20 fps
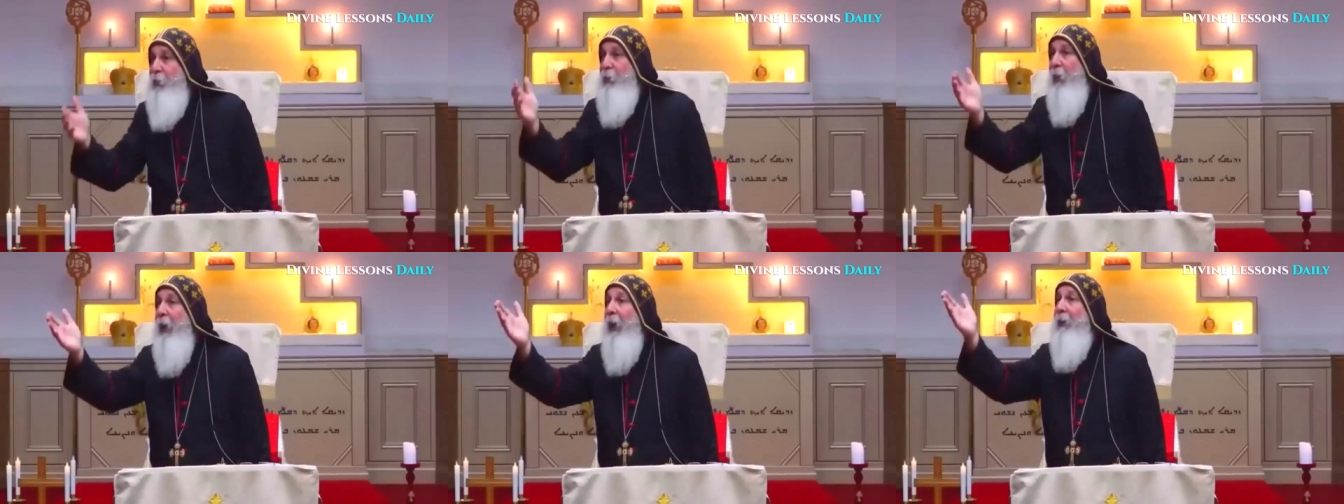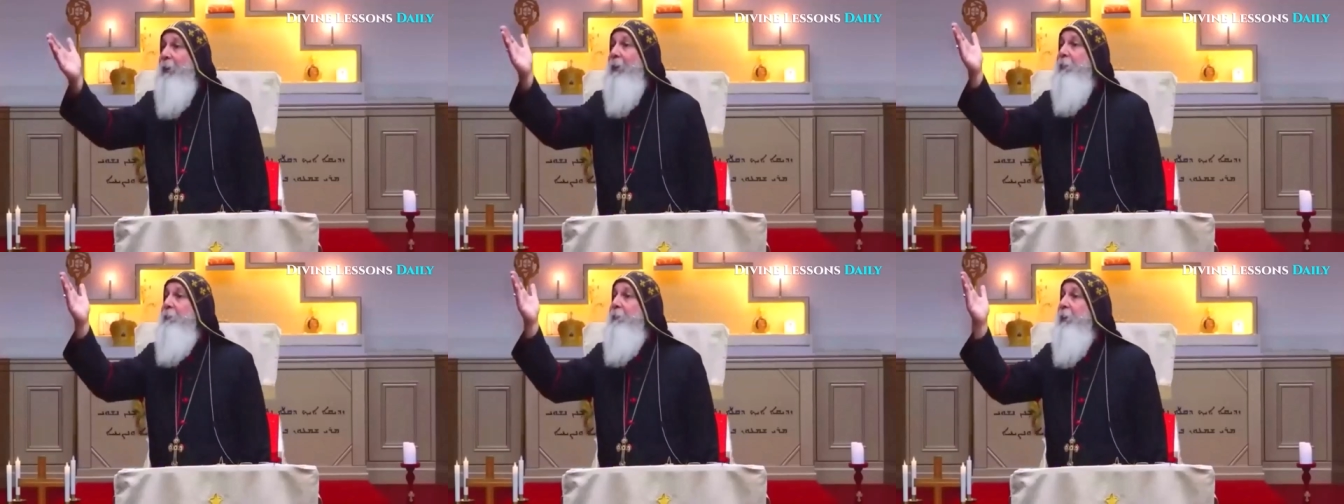you are
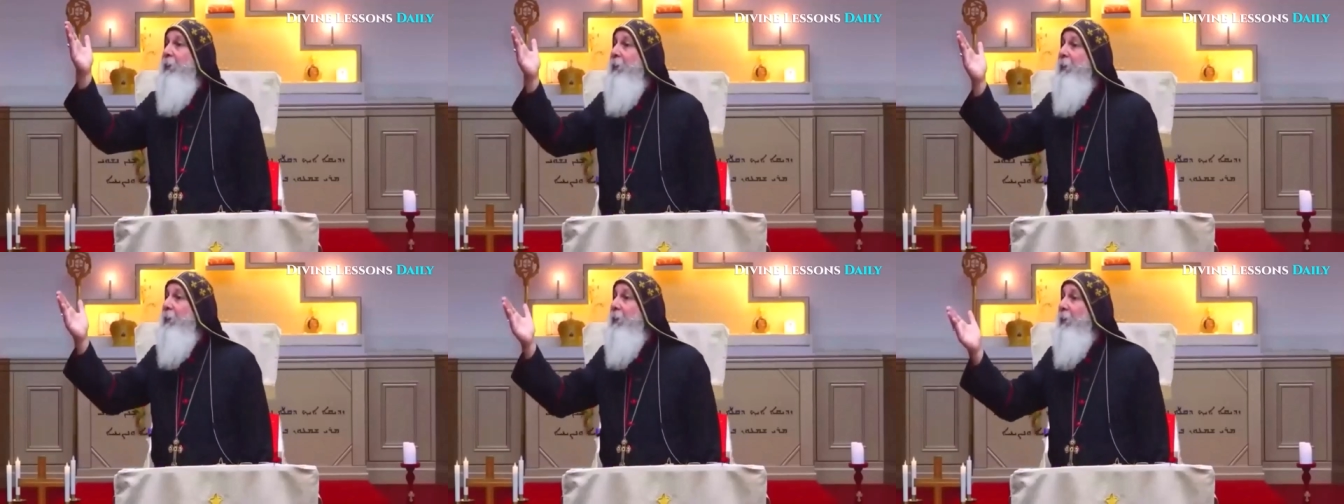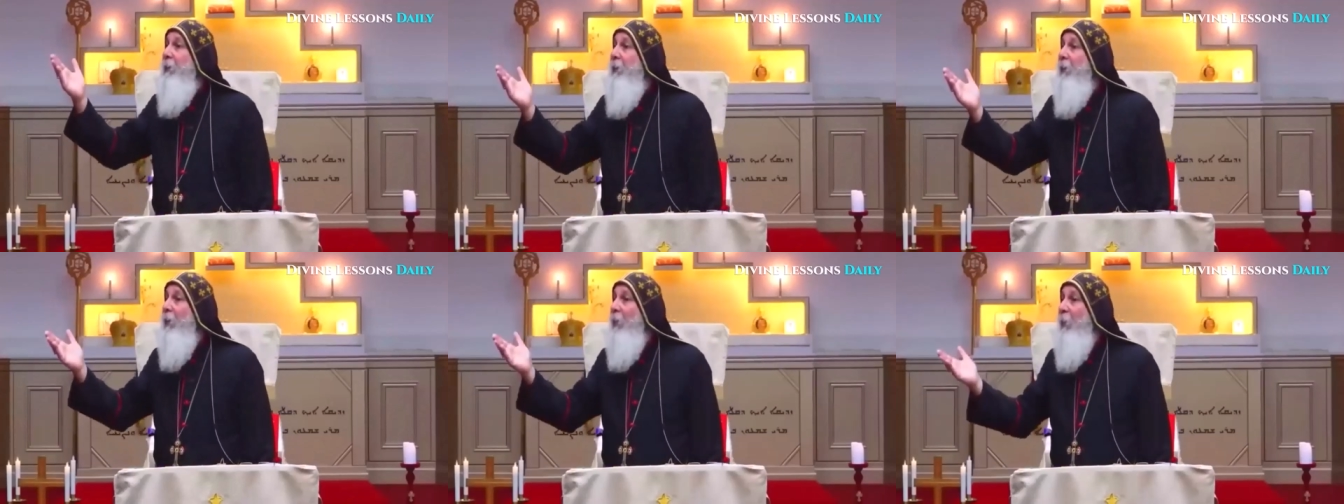living?
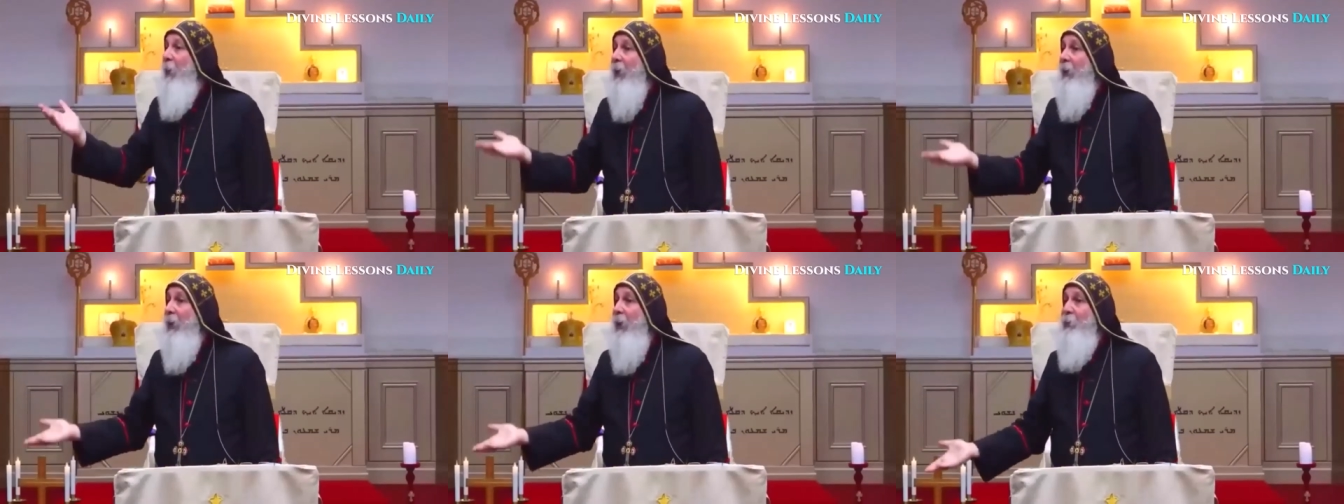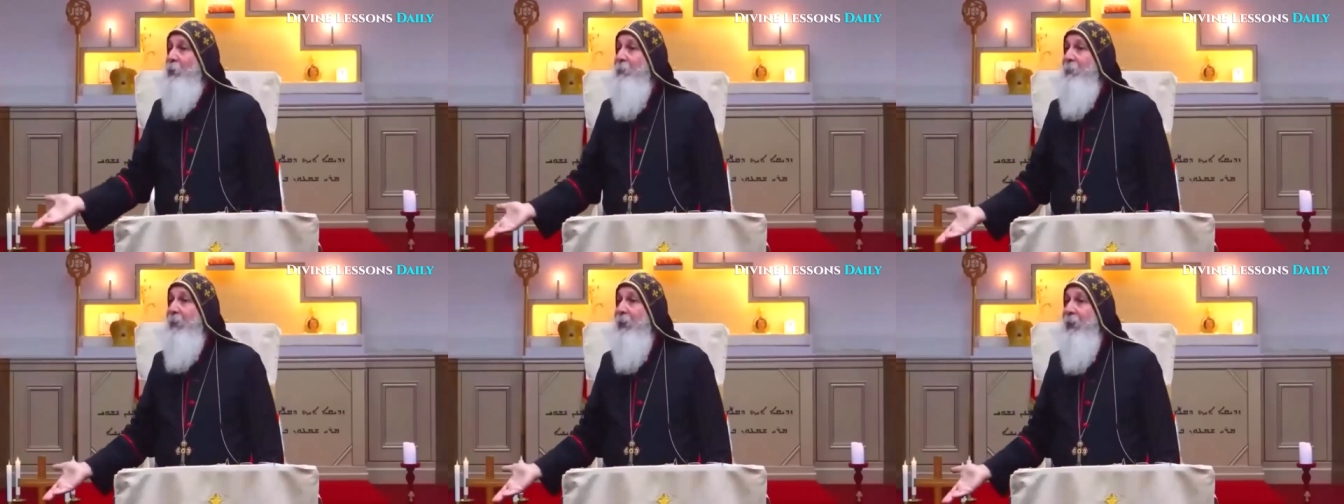Why
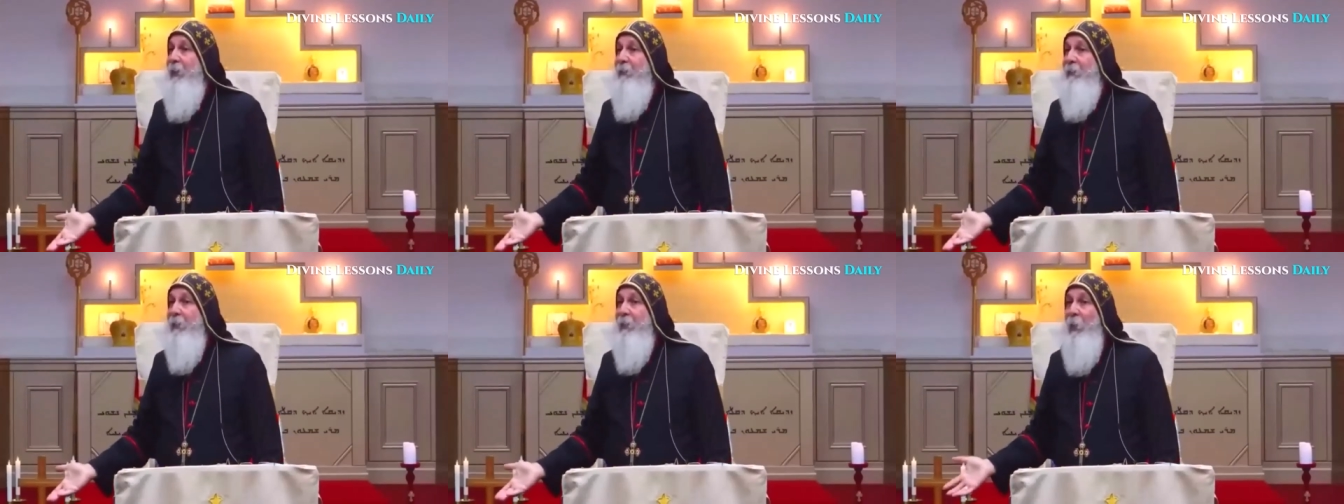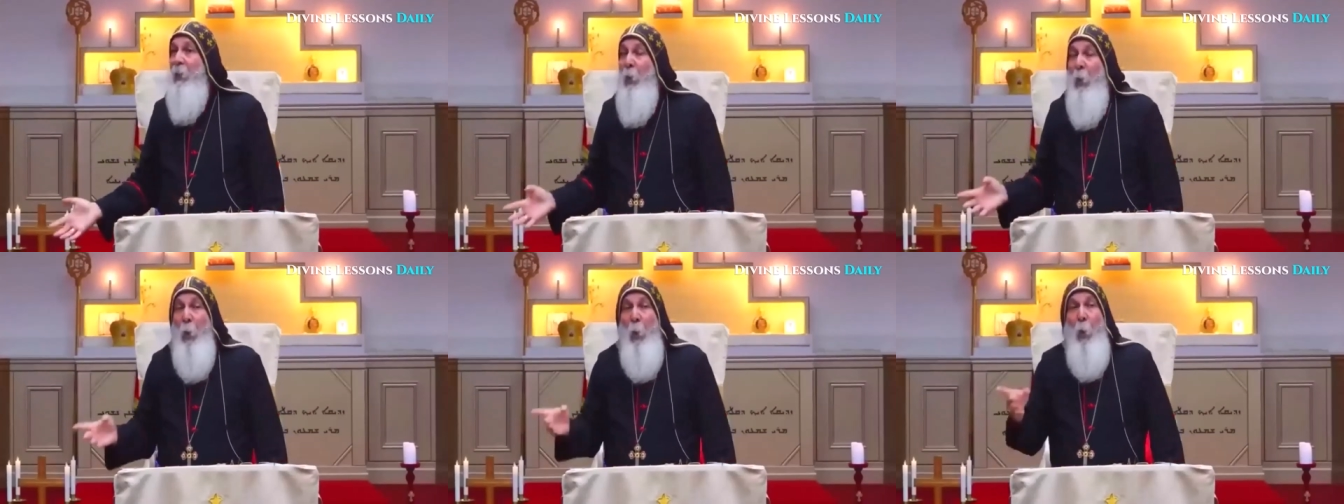can't you believe it?
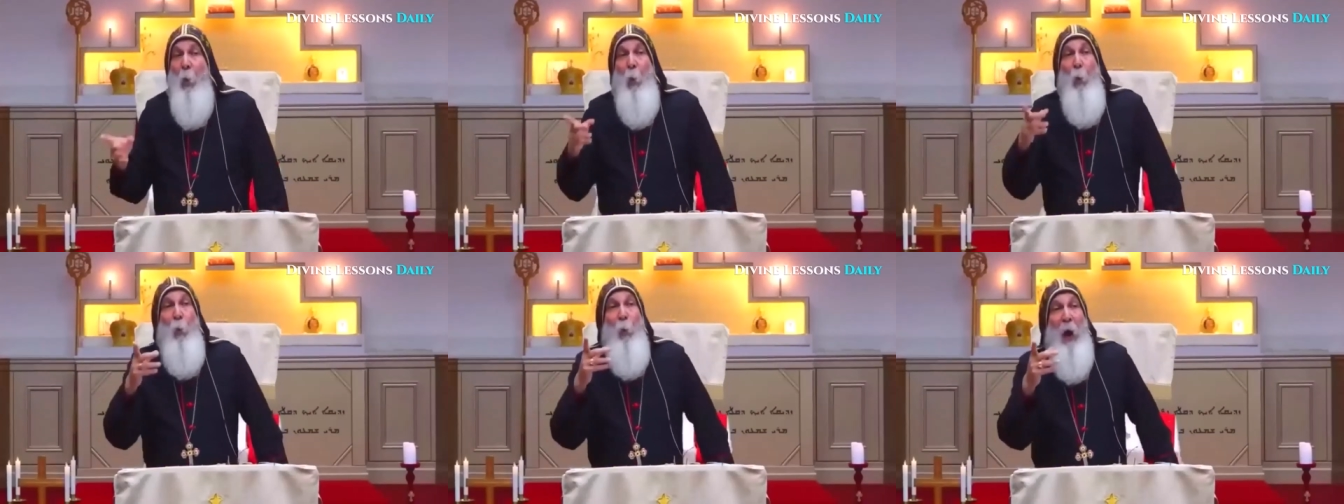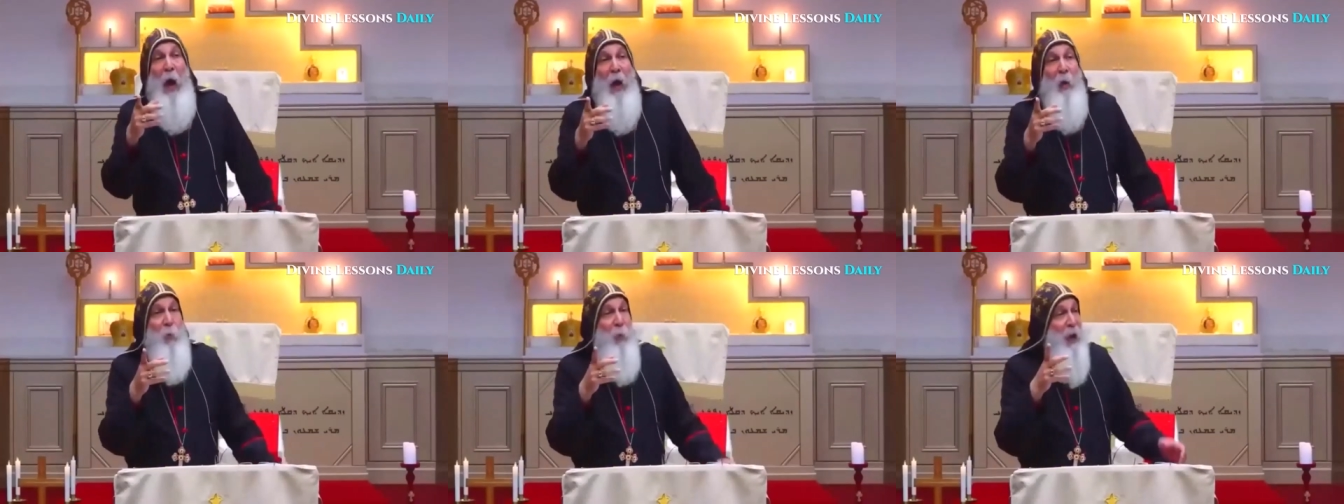
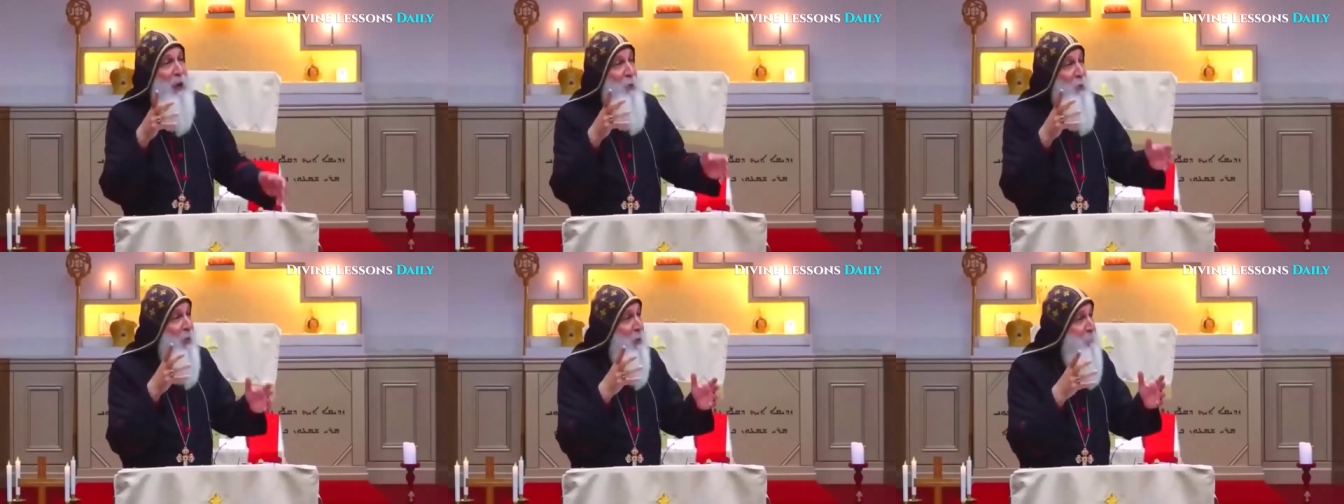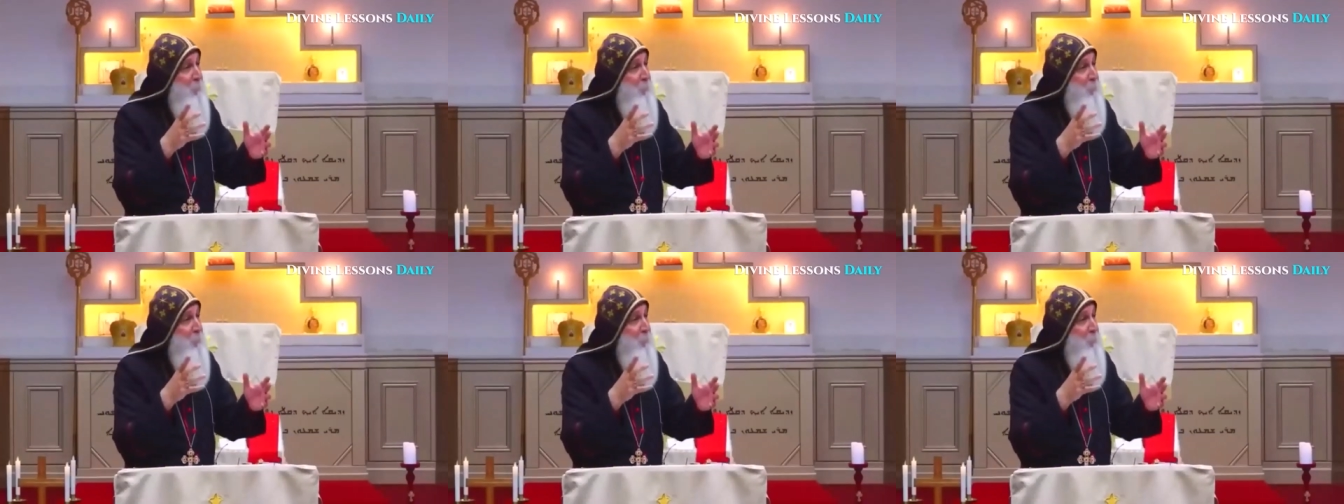Why, when we